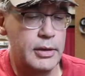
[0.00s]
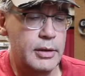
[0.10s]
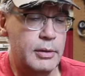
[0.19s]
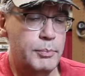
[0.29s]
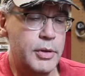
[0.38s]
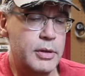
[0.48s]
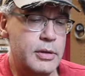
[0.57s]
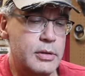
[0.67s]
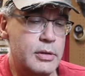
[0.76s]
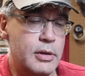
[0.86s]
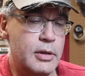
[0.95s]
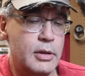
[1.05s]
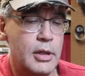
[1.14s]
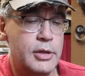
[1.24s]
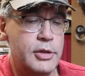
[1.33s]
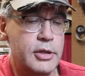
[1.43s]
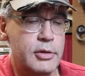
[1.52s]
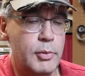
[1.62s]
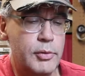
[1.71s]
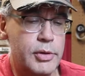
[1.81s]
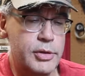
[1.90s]
They put this
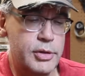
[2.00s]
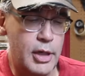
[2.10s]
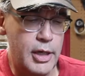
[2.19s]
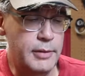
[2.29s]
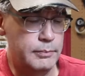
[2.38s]
adjustable wrist sight